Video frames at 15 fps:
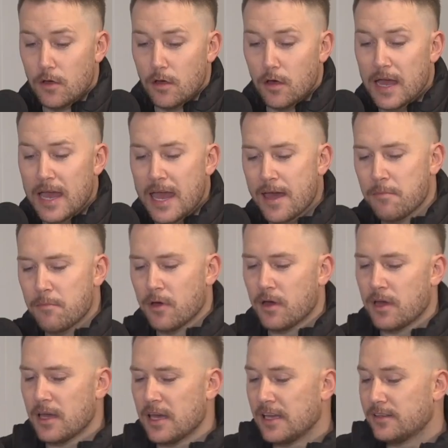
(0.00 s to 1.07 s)
I am.
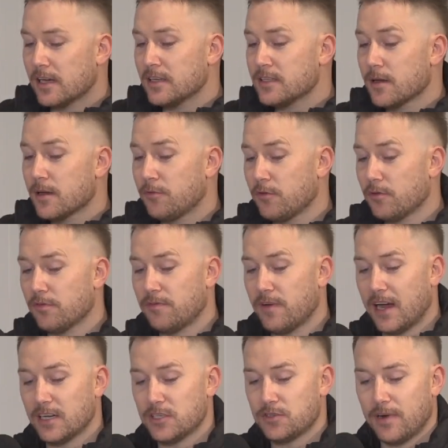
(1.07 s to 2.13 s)
He does come through a
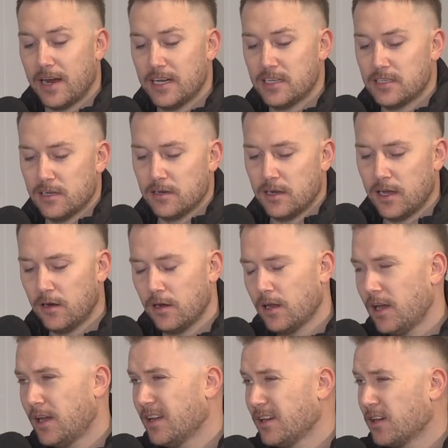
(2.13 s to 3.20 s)
fast race and
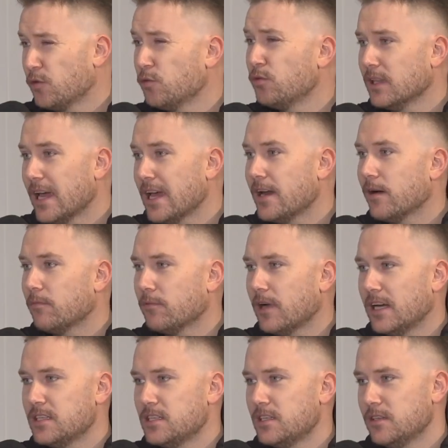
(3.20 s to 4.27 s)
a good lead-up
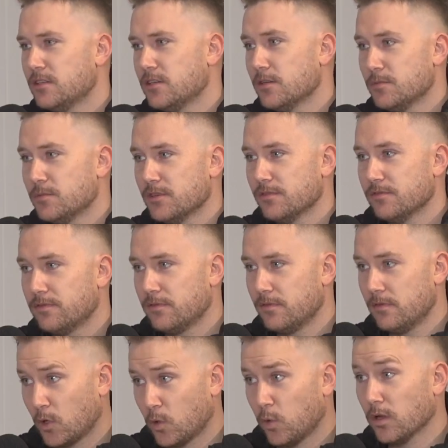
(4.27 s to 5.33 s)
race in terms of
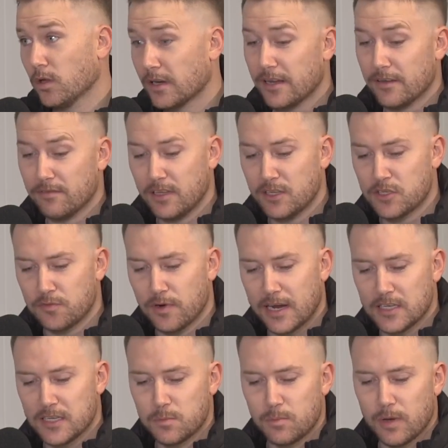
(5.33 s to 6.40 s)
the quality of this
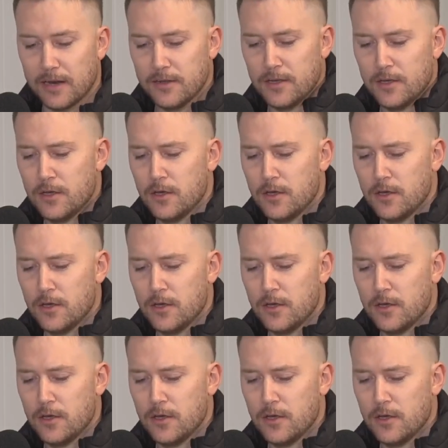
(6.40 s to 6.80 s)
race, but